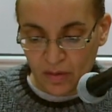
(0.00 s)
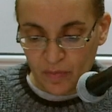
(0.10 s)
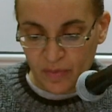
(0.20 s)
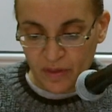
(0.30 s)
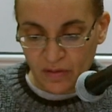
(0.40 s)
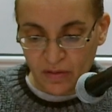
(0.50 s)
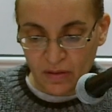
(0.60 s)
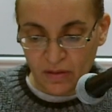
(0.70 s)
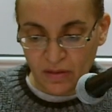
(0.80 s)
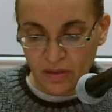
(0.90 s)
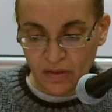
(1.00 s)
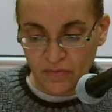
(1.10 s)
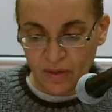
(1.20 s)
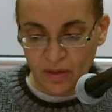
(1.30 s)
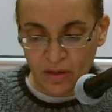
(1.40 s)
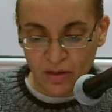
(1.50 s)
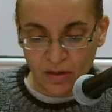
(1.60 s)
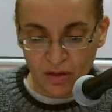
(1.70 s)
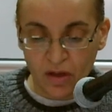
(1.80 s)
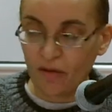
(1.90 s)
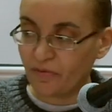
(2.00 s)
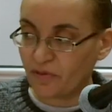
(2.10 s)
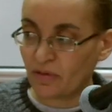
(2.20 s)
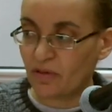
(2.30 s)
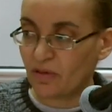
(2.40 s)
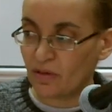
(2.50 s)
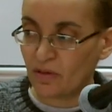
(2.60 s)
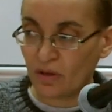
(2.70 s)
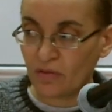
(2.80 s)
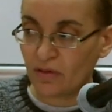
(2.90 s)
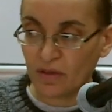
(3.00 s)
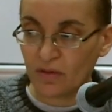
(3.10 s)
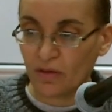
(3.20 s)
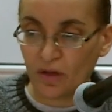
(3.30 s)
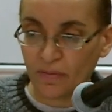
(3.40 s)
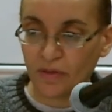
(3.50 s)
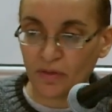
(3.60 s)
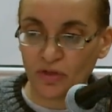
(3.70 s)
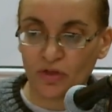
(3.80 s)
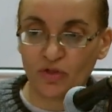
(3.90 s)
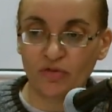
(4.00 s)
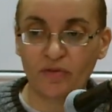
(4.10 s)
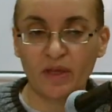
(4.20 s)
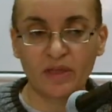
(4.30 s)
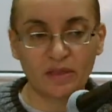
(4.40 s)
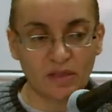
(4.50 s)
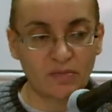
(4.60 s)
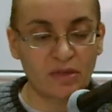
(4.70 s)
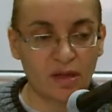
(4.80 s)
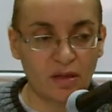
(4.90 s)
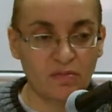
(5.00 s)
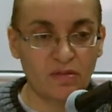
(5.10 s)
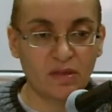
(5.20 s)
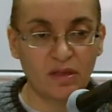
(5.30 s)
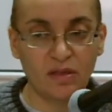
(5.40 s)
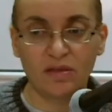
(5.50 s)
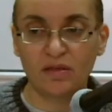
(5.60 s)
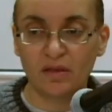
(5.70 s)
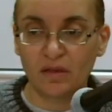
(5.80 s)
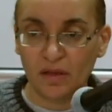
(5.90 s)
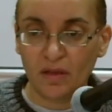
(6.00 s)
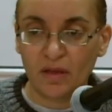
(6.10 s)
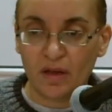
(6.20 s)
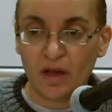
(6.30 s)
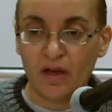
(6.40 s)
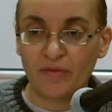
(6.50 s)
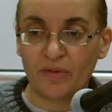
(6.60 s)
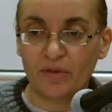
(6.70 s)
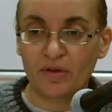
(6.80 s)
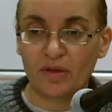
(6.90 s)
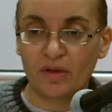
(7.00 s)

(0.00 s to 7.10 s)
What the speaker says: but this is very often not in the Coptic Church. You find it sometimes in other